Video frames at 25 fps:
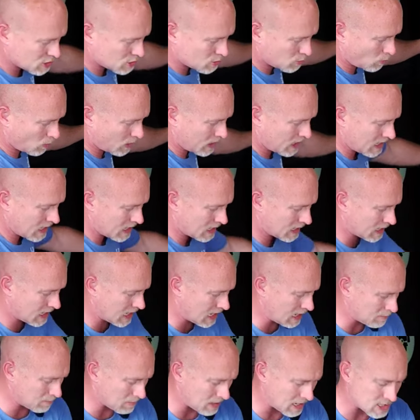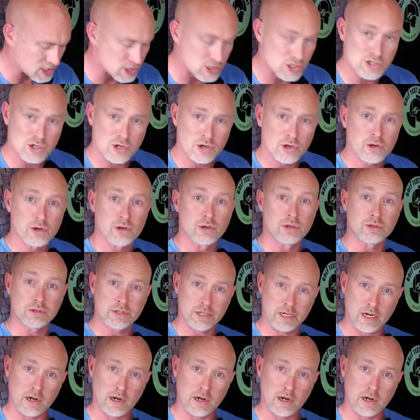swing in my circle.